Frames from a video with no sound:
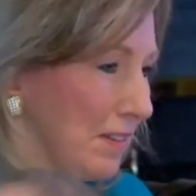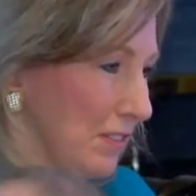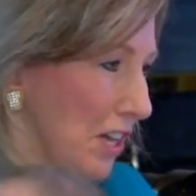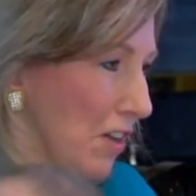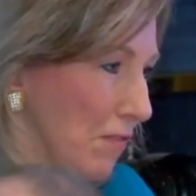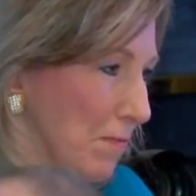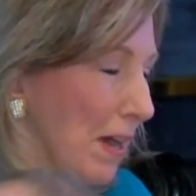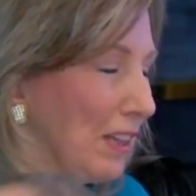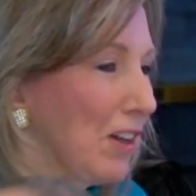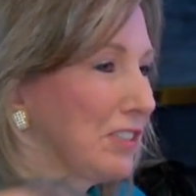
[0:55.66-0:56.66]
aisle
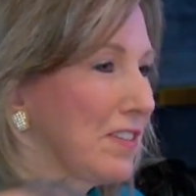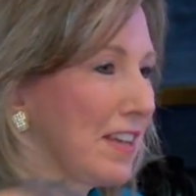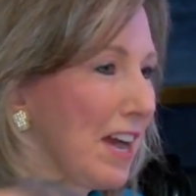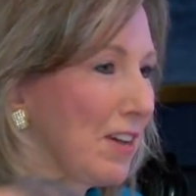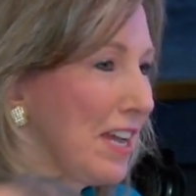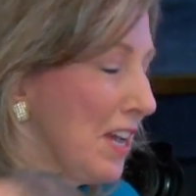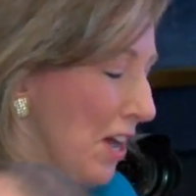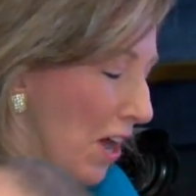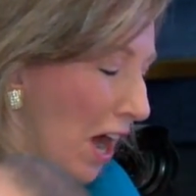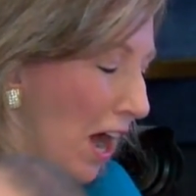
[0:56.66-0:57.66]
quickly denounced the
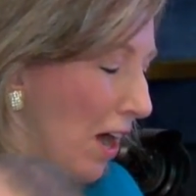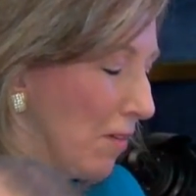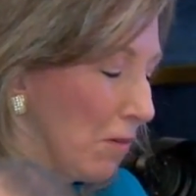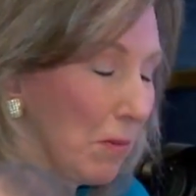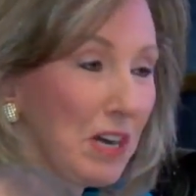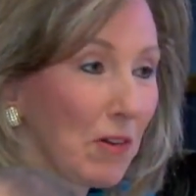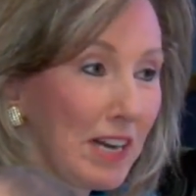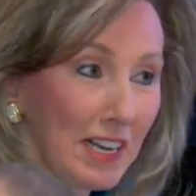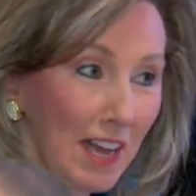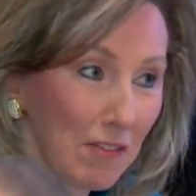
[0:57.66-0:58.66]
comments. We
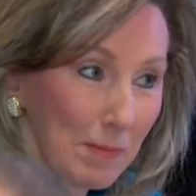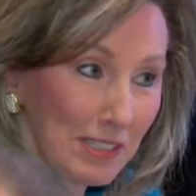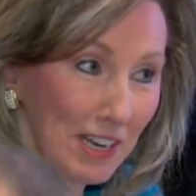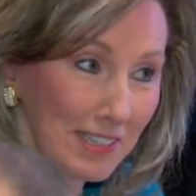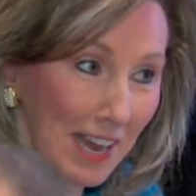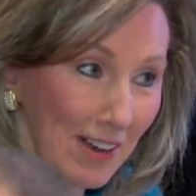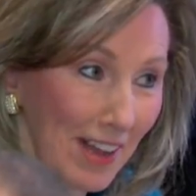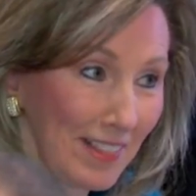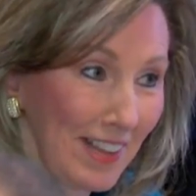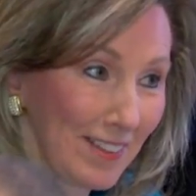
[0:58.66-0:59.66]
don't need a government
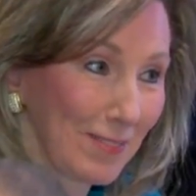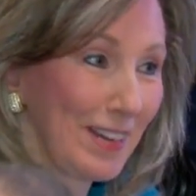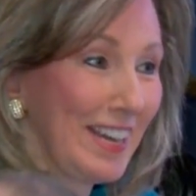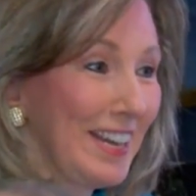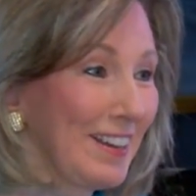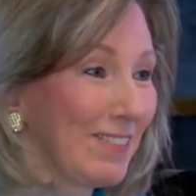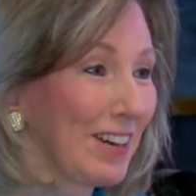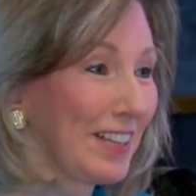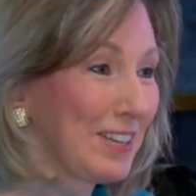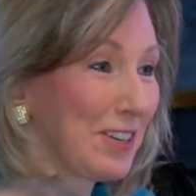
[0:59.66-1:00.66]
shutdown on this. We
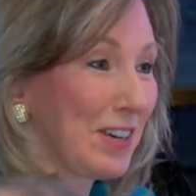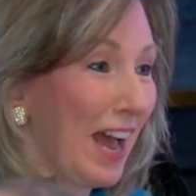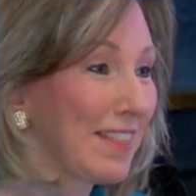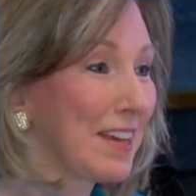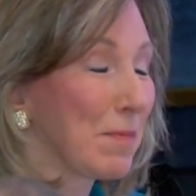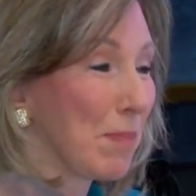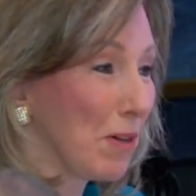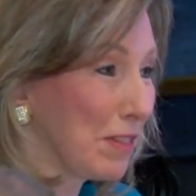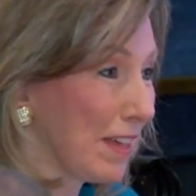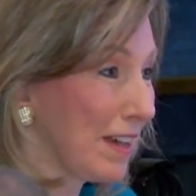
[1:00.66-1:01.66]
really do. I
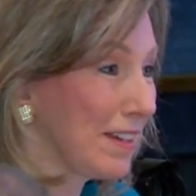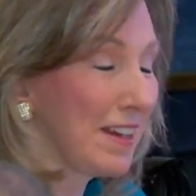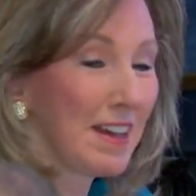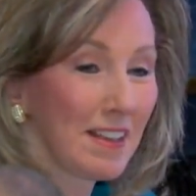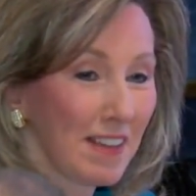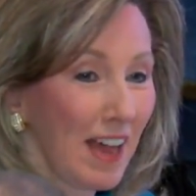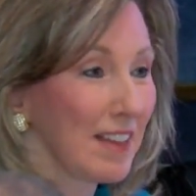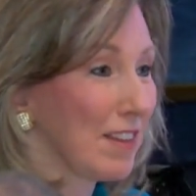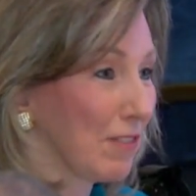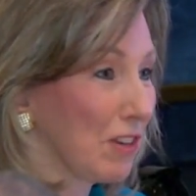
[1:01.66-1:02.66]
think both uh,
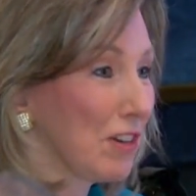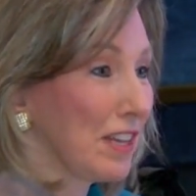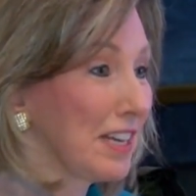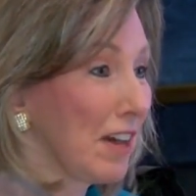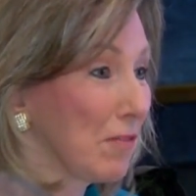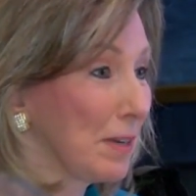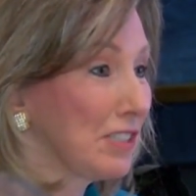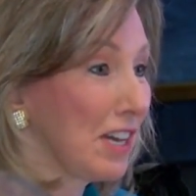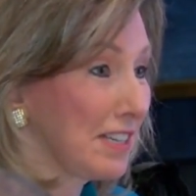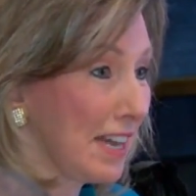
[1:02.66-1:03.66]
sides have learned that a
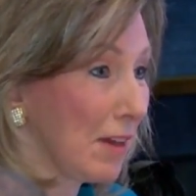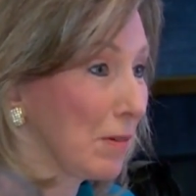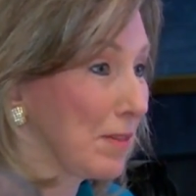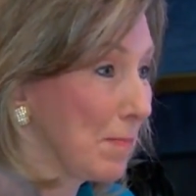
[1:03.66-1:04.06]
government shutdown